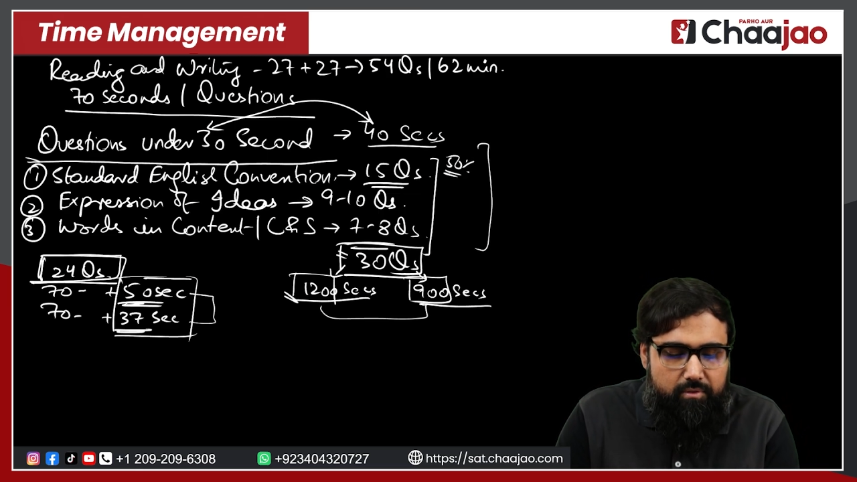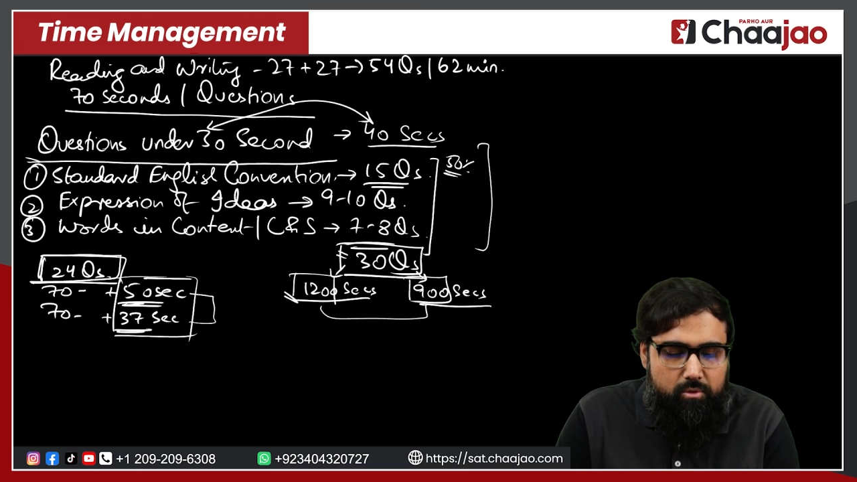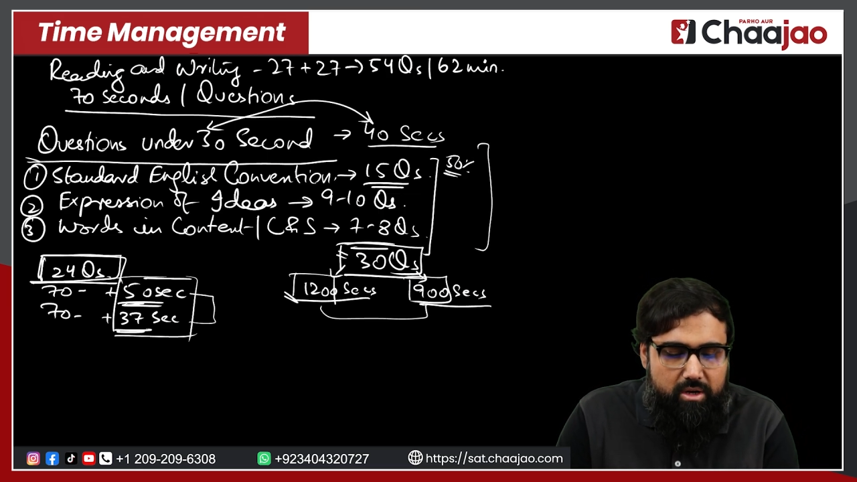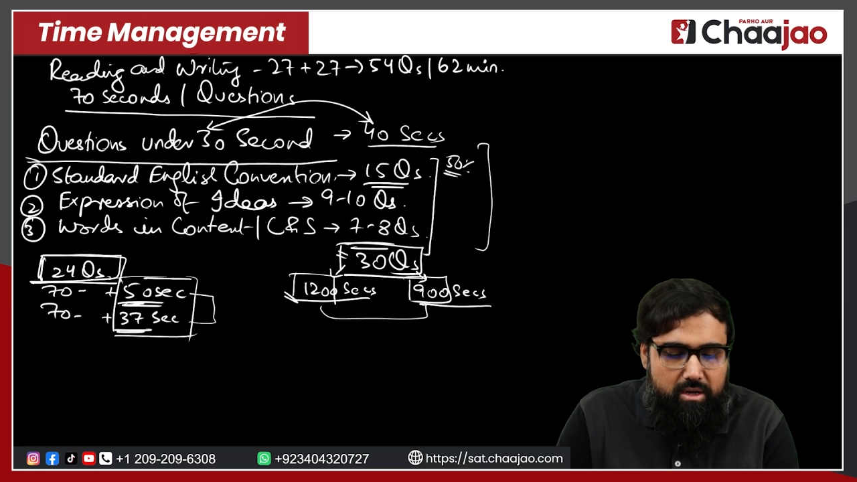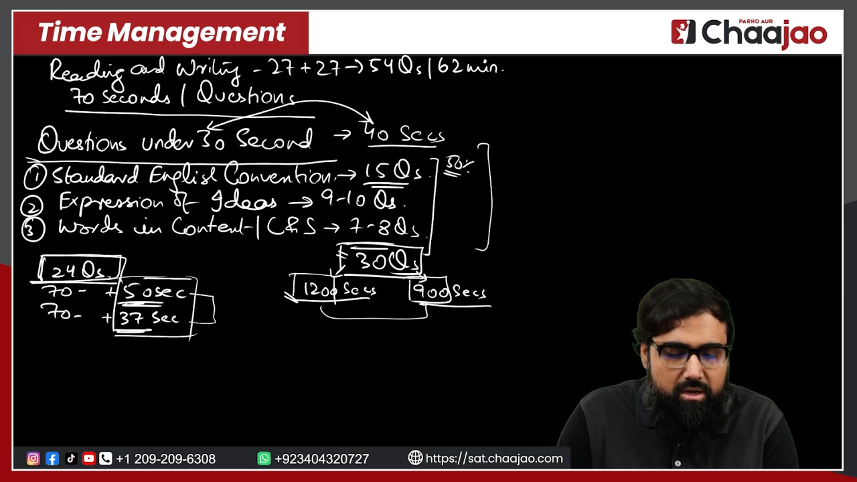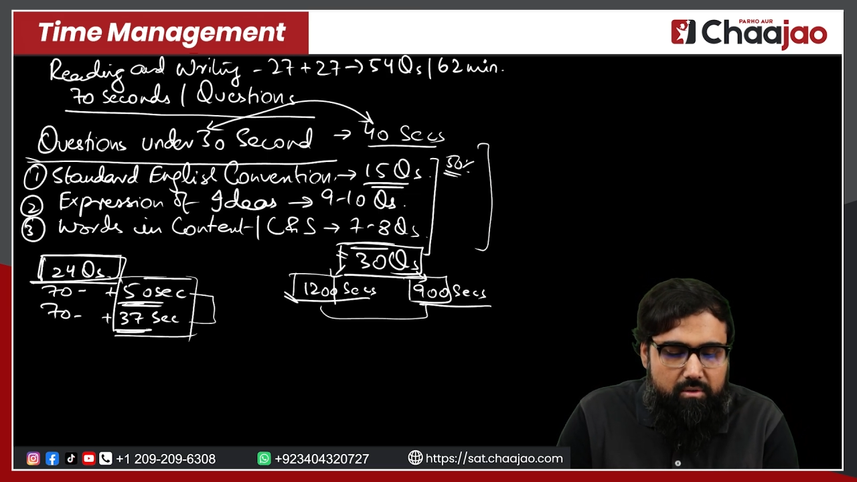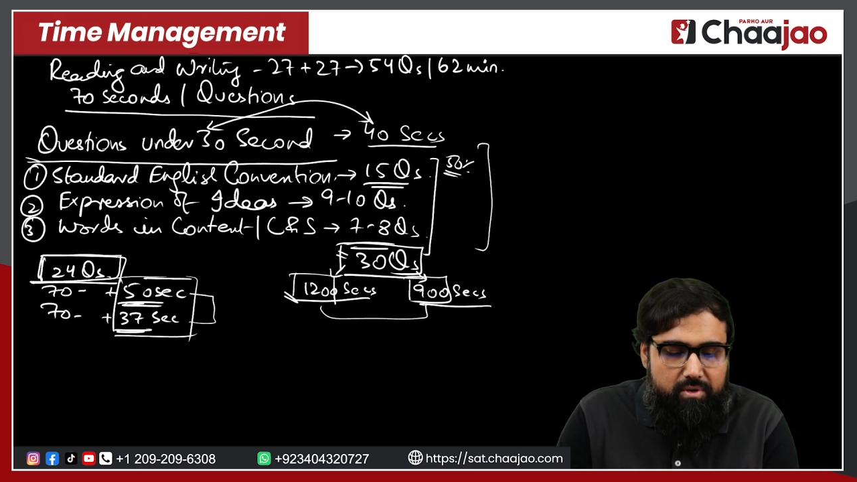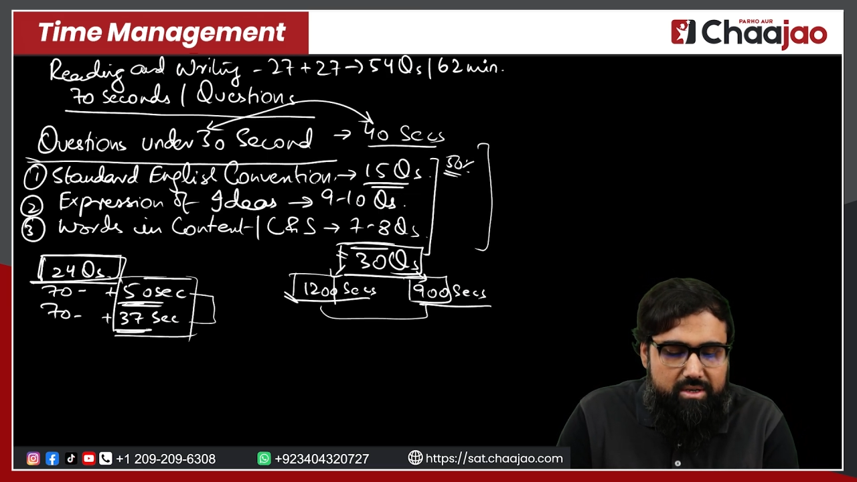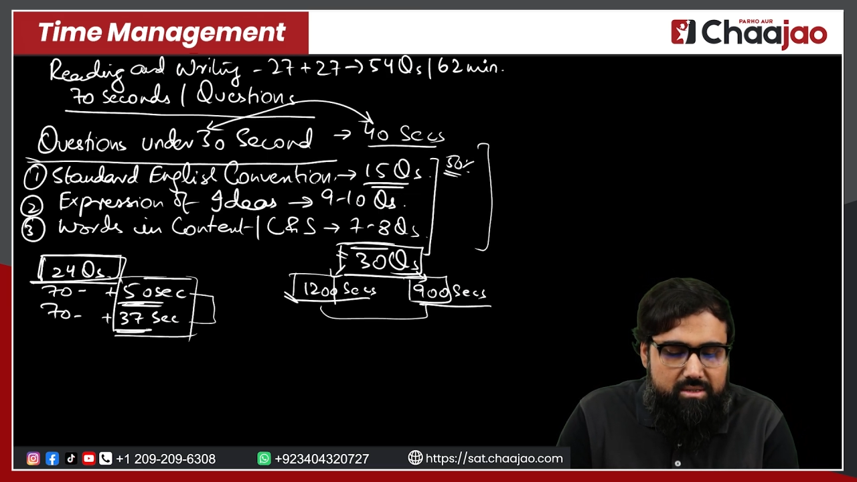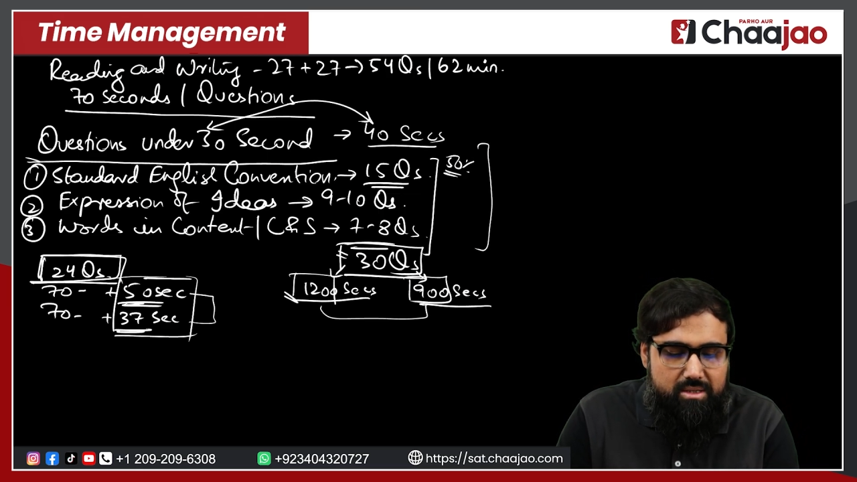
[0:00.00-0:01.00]
you can
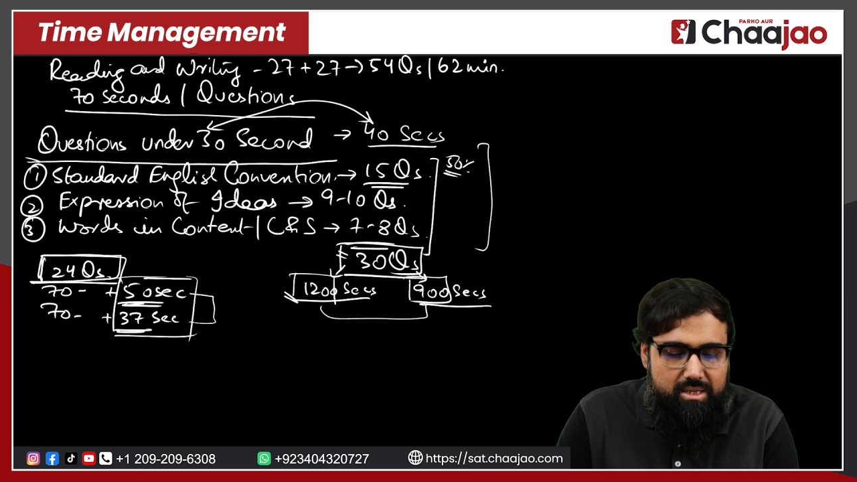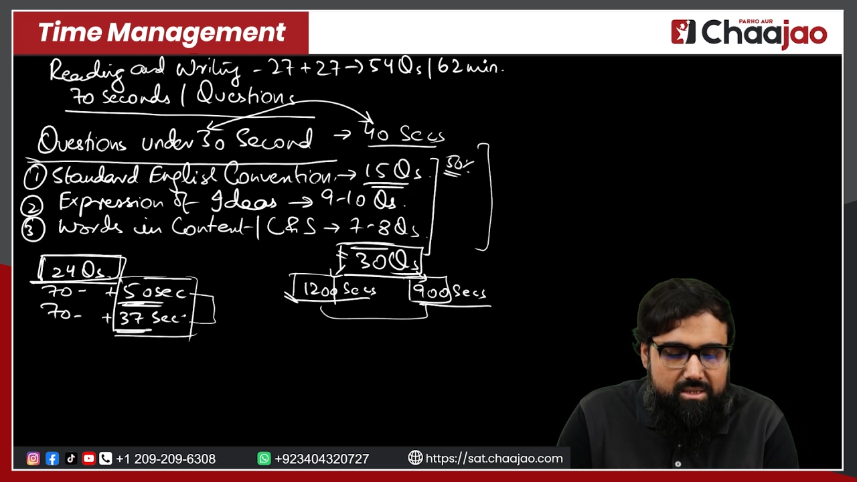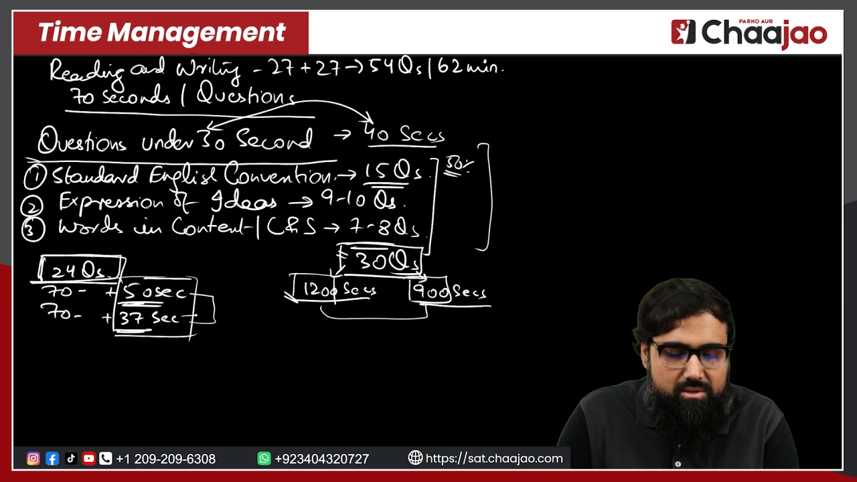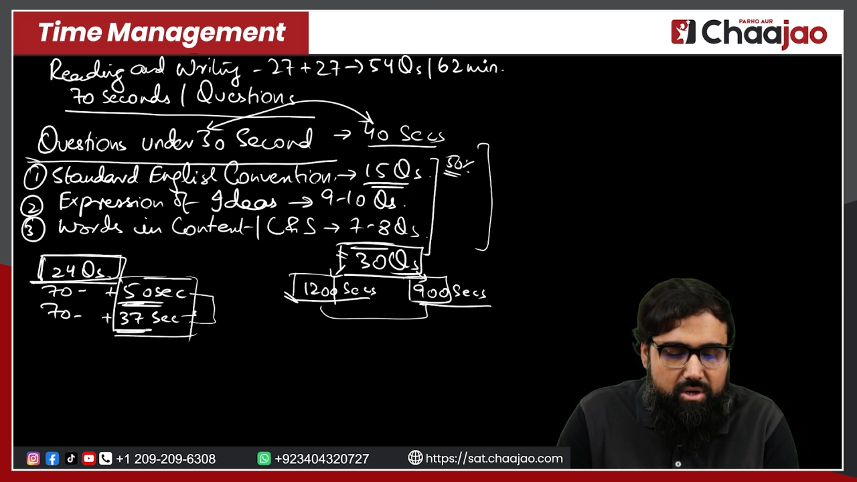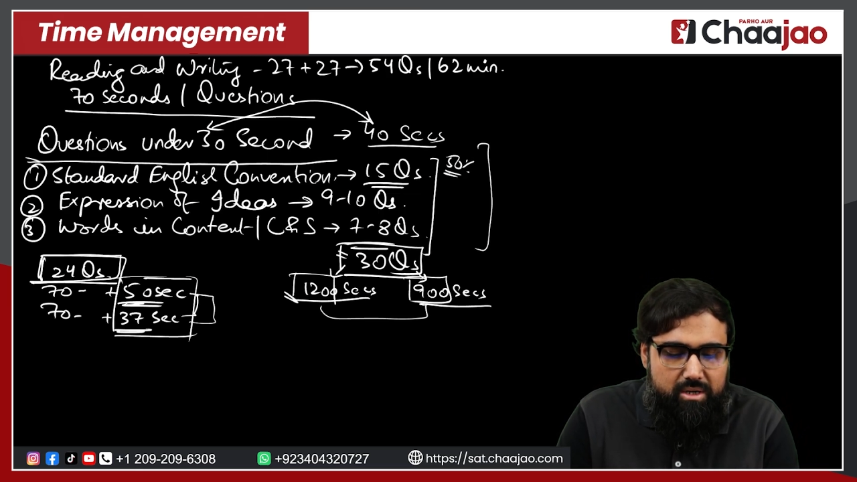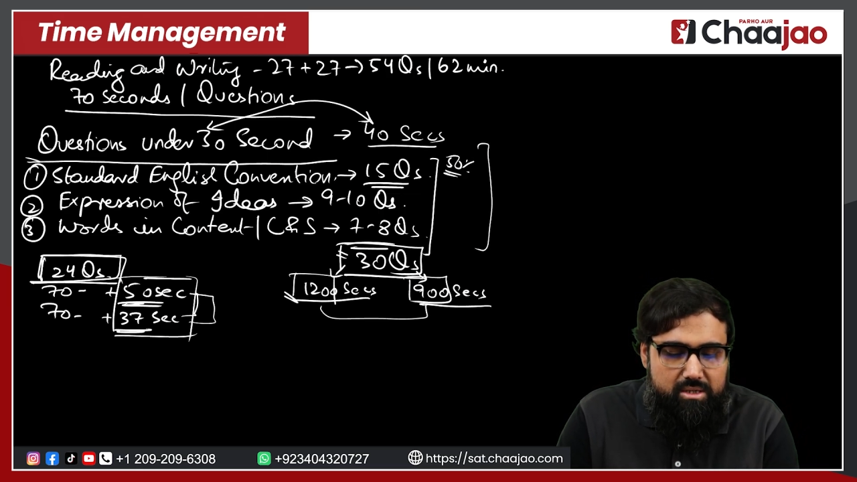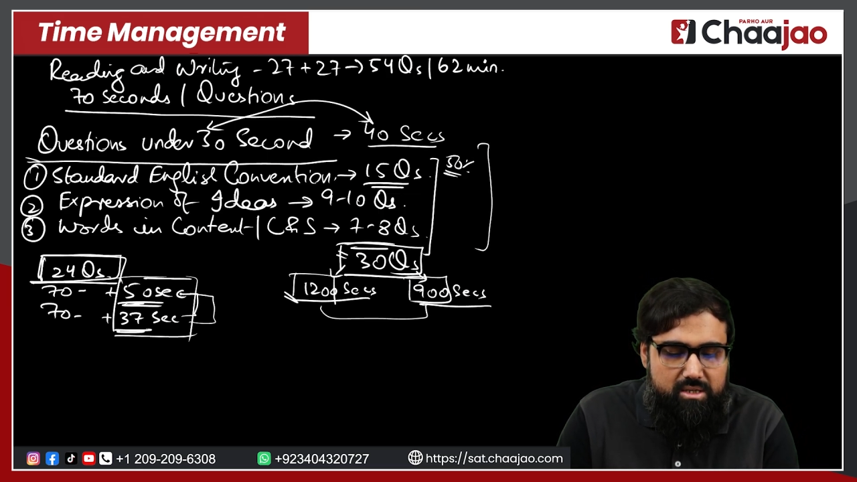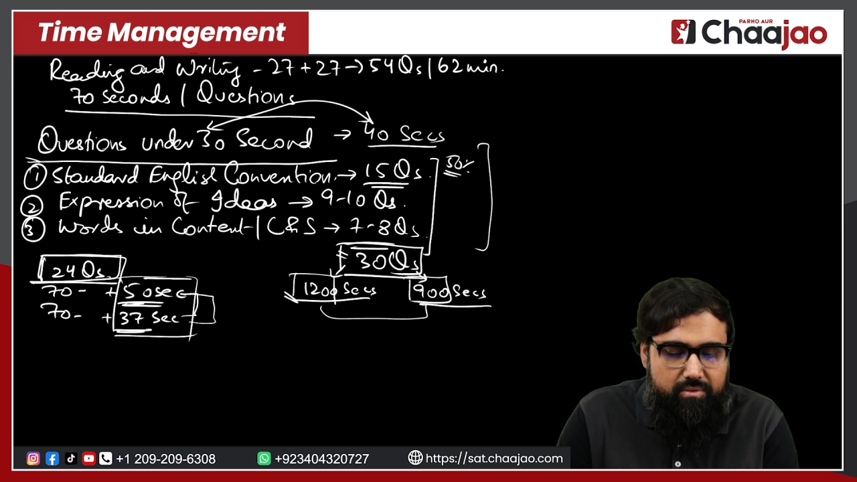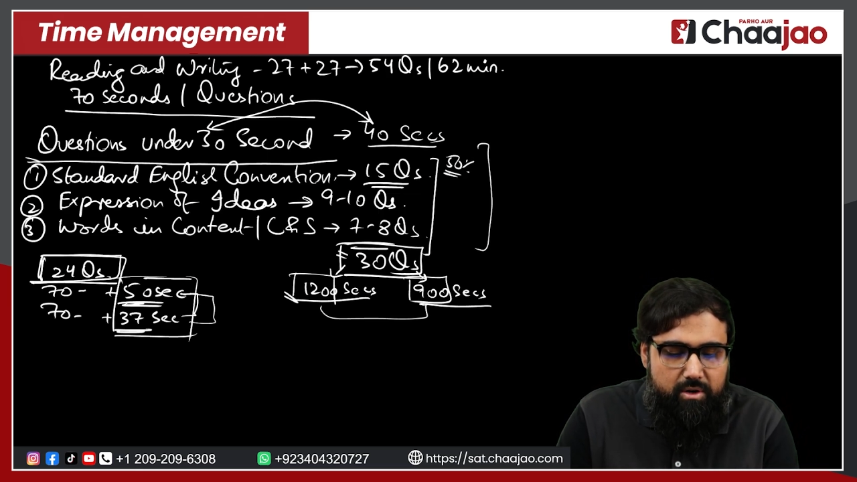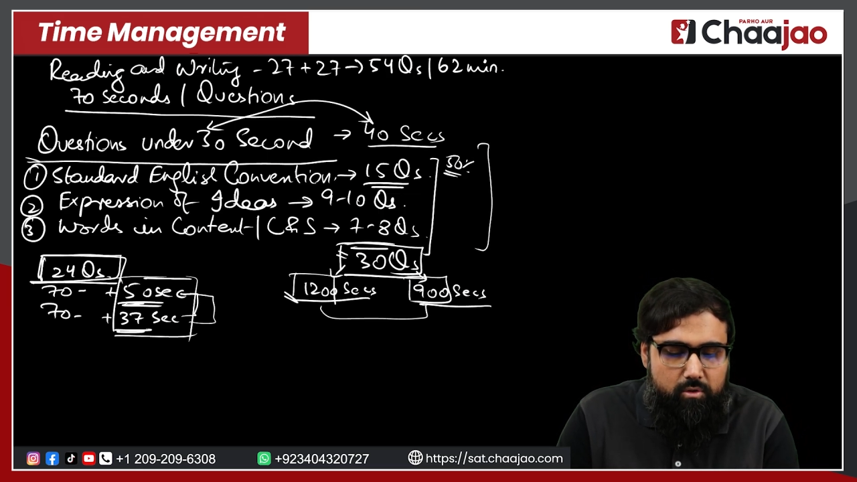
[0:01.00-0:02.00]
invest these 37